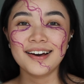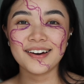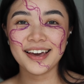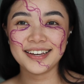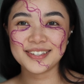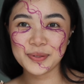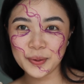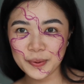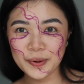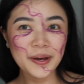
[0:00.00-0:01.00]
Okay,
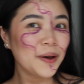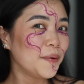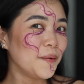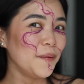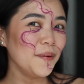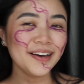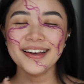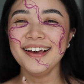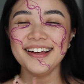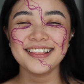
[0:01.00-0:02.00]
so
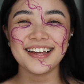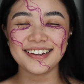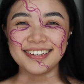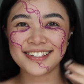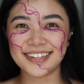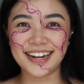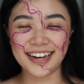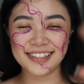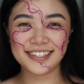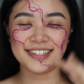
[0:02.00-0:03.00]
that is the
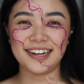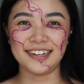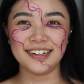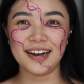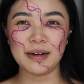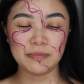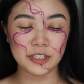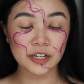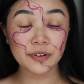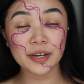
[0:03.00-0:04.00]
lines done. I'm
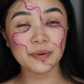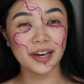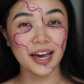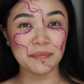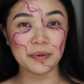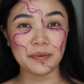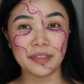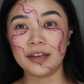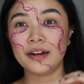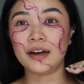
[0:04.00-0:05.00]
generally quite happy with
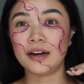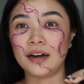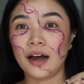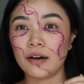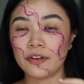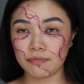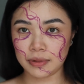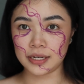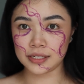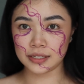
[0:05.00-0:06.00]
it, how I've
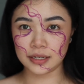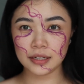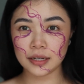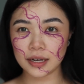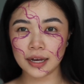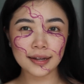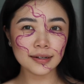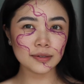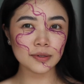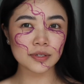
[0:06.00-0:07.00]
placed it. It kind
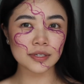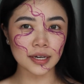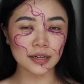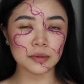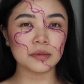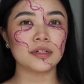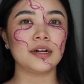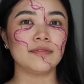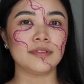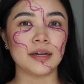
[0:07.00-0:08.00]
of looks like a look that
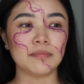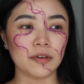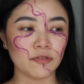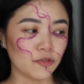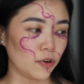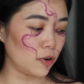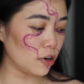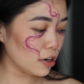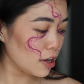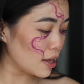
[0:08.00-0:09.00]
I've done
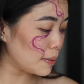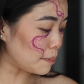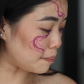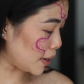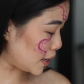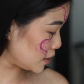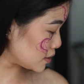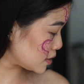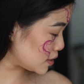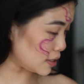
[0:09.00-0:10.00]
before,
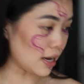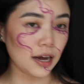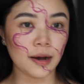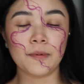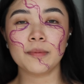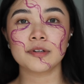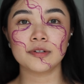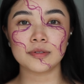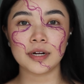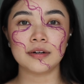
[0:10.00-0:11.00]
but what I'm going to
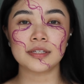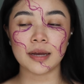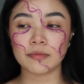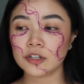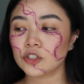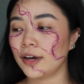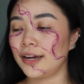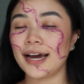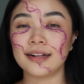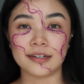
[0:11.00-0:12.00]
do now is I'm going to try
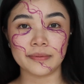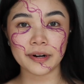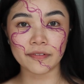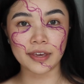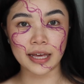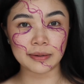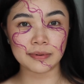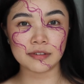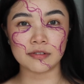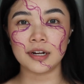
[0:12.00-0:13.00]
and add a little bit of yellow
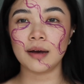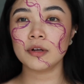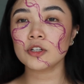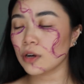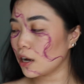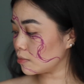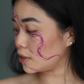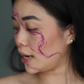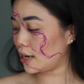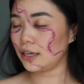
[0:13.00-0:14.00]
into it. I'm not sure how I'm
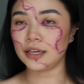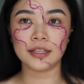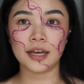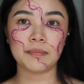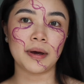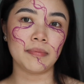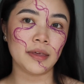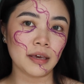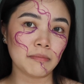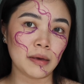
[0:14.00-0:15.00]
going to add it in yet, but I'm
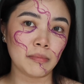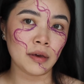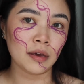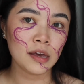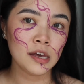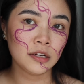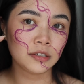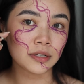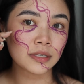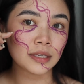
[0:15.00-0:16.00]
thinking maybe
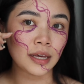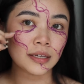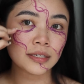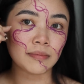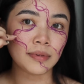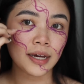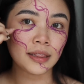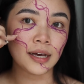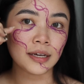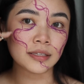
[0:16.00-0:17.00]
just like some light
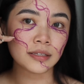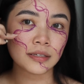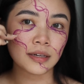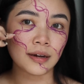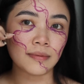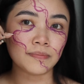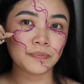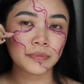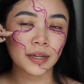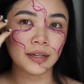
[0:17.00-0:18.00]
lines,
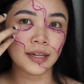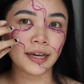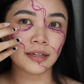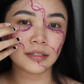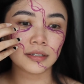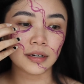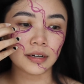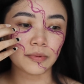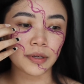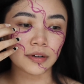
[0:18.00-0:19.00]

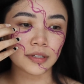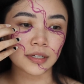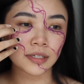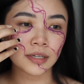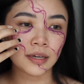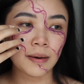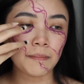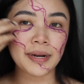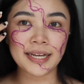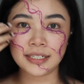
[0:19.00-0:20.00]
what do you call this?
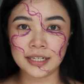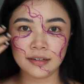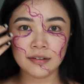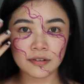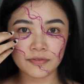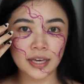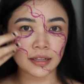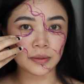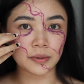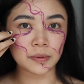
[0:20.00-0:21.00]
Blending of
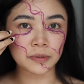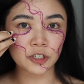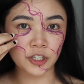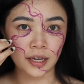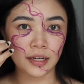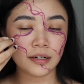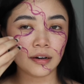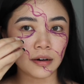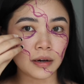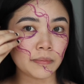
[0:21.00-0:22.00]
yellow shade
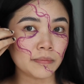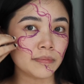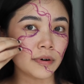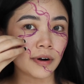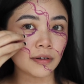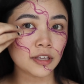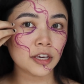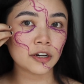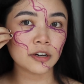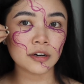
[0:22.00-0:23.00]
around
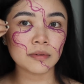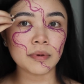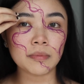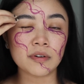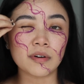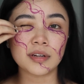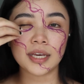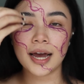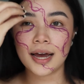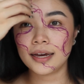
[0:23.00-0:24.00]
here, maybe around
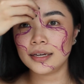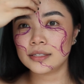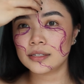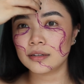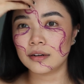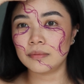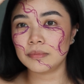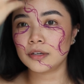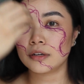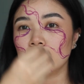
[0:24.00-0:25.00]
the eyes, up
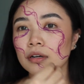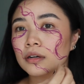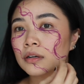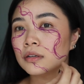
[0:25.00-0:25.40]
here,